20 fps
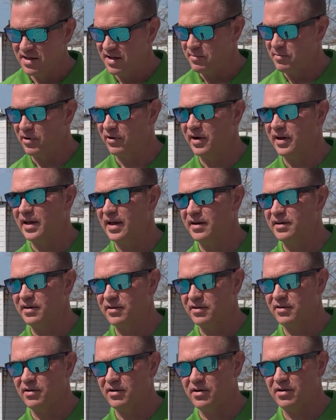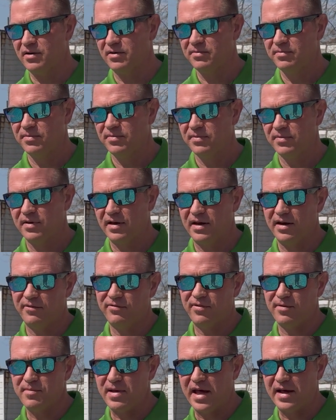Mari getting a call
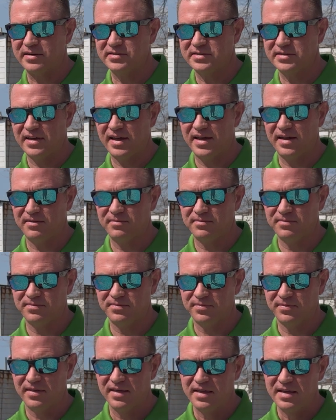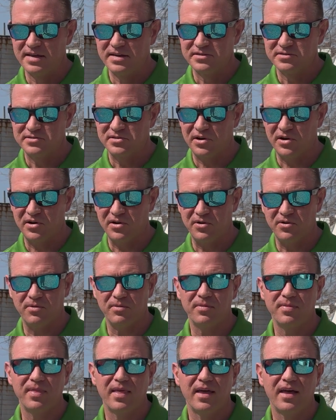from out of state. So
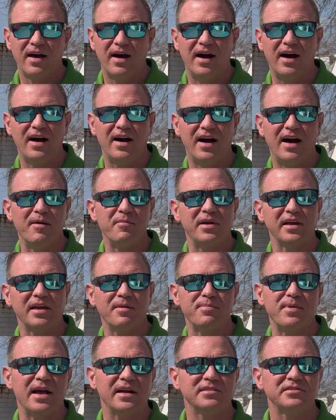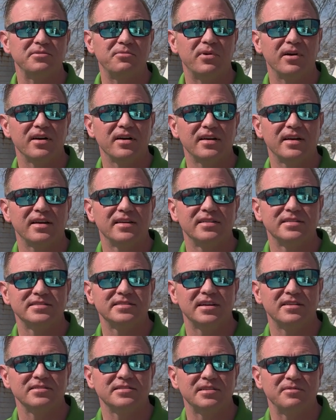I'm gonna get back to work,
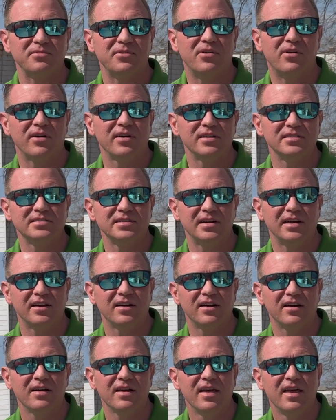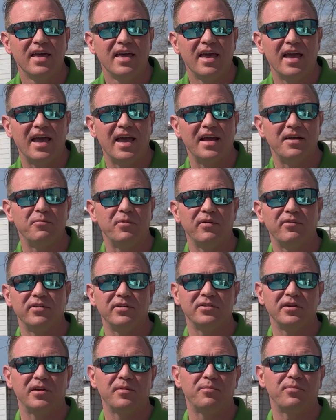sell some cars here, and we
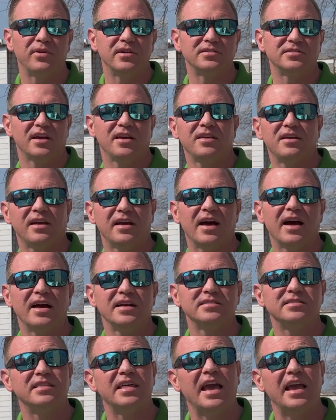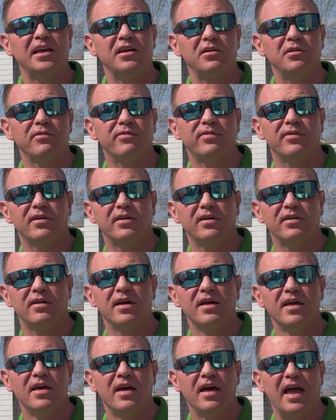really appreciate you guys. Thank you for
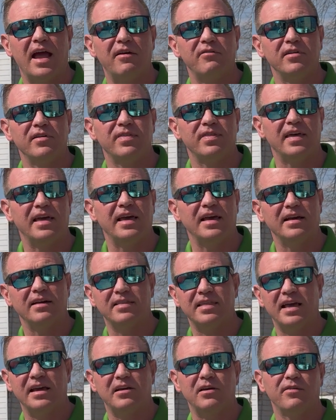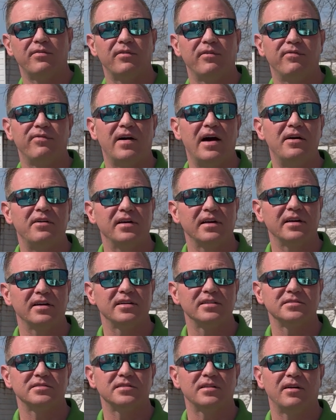everything. Thank you for following
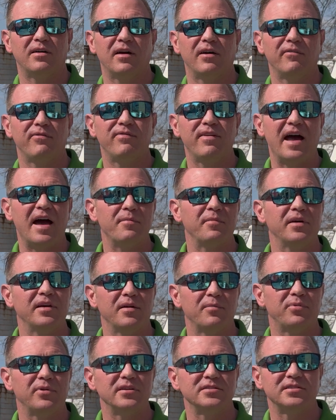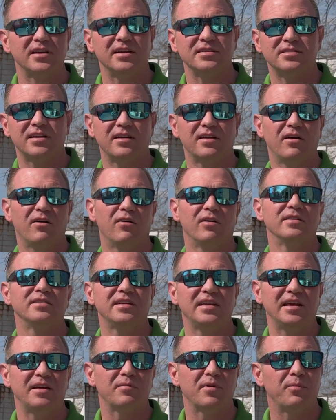us. Our family appreciates it. Our
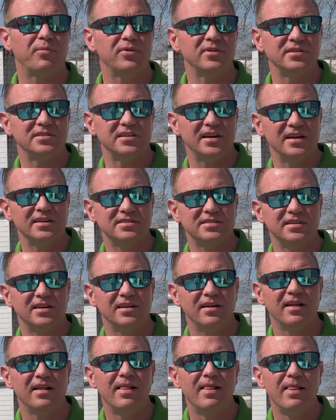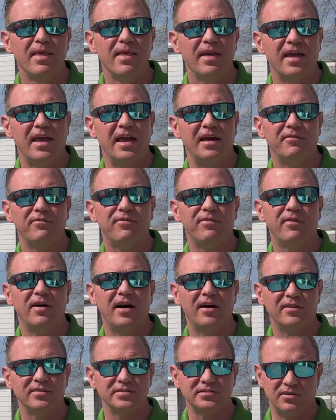team appreciates it. And
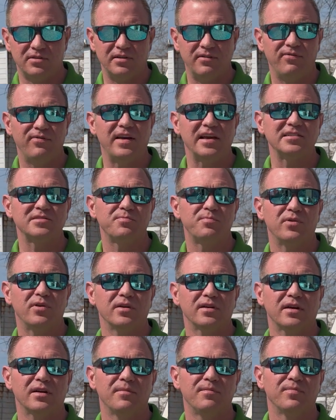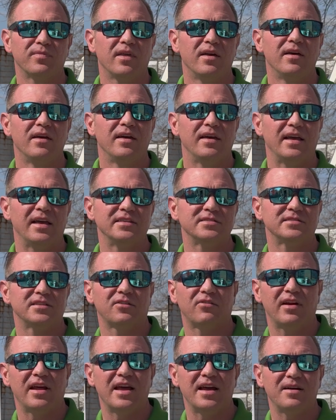follow us on Facebook,
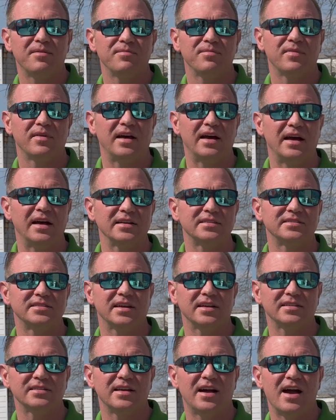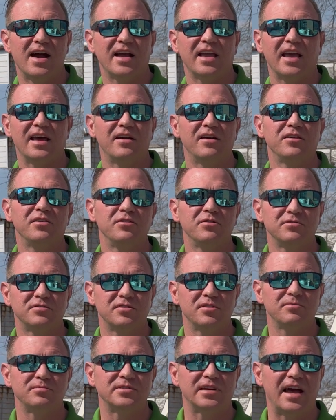Instagram, TikTok, and our
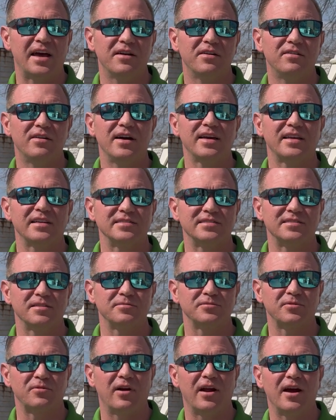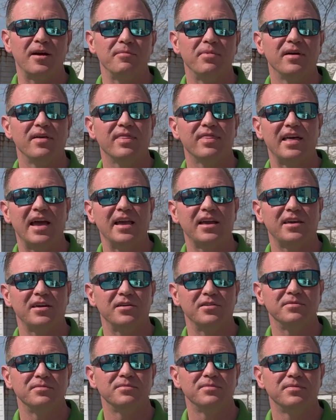YouTube channel. Like and subscribe. Thank
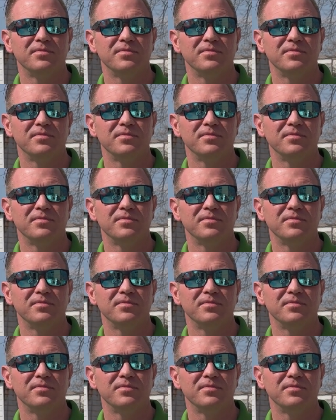you.